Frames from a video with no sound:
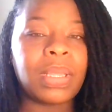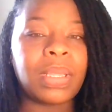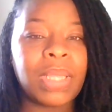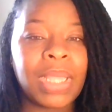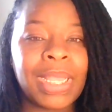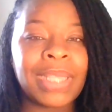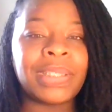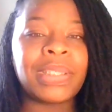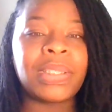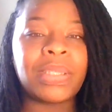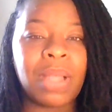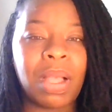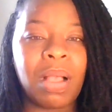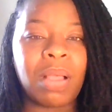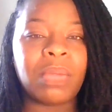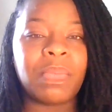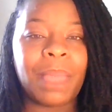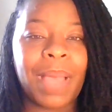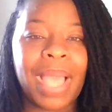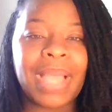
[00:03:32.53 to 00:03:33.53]

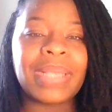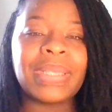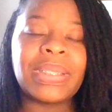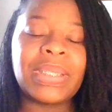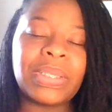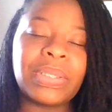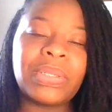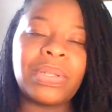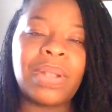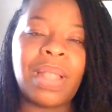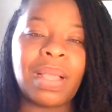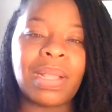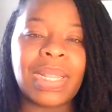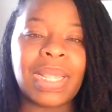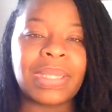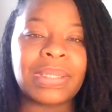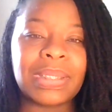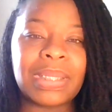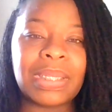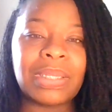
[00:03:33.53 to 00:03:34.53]
installed by a Sisterlock
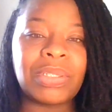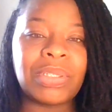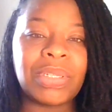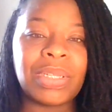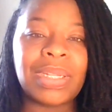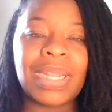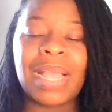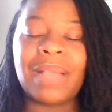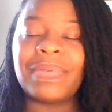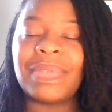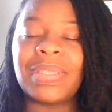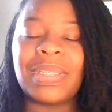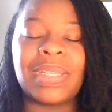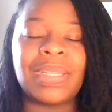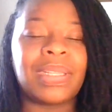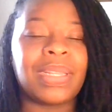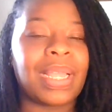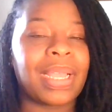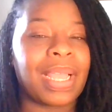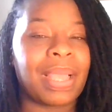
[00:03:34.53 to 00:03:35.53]
loctician. I've
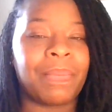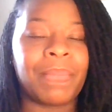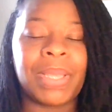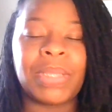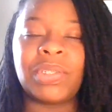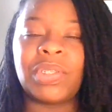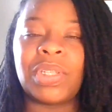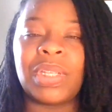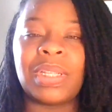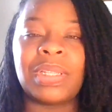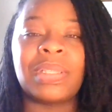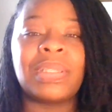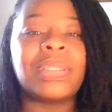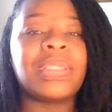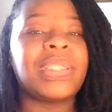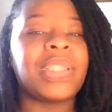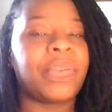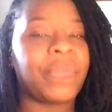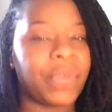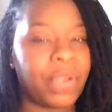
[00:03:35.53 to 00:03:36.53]
seen, like I mentioned,
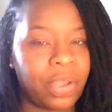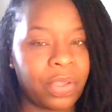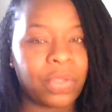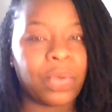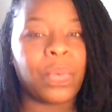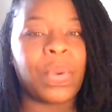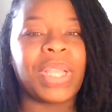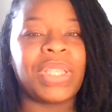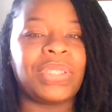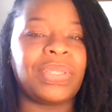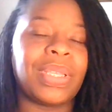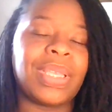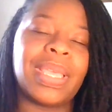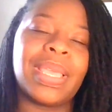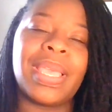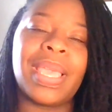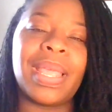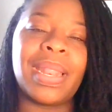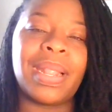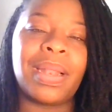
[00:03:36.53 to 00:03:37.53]
several other ways you can
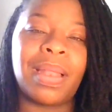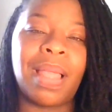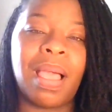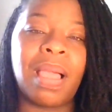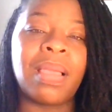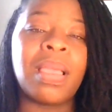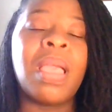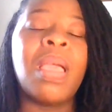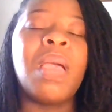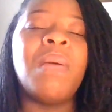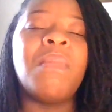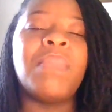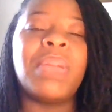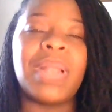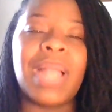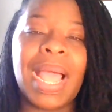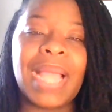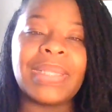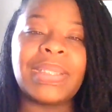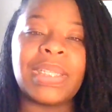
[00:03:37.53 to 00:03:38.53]
get it locked. But
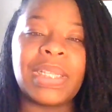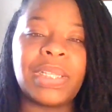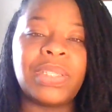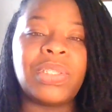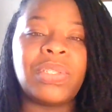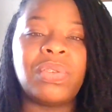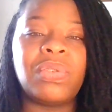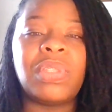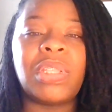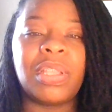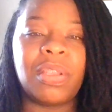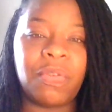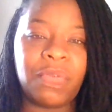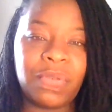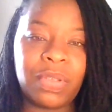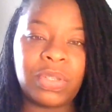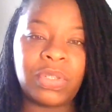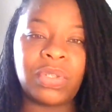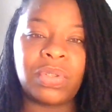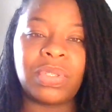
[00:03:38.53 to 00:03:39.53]
I did do the
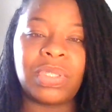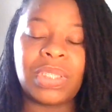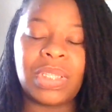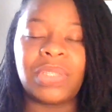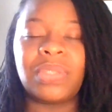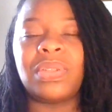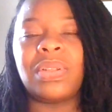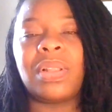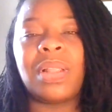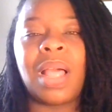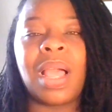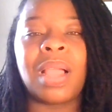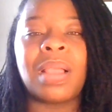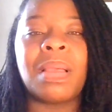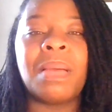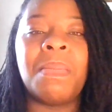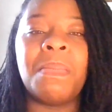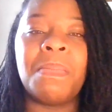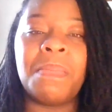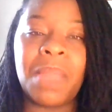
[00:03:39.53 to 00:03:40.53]
official
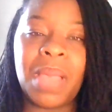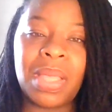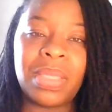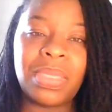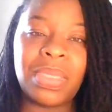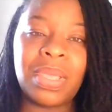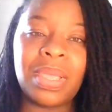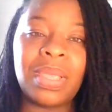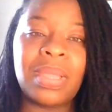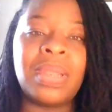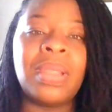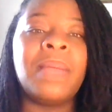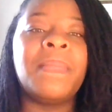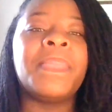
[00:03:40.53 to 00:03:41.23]
Sisterlock method,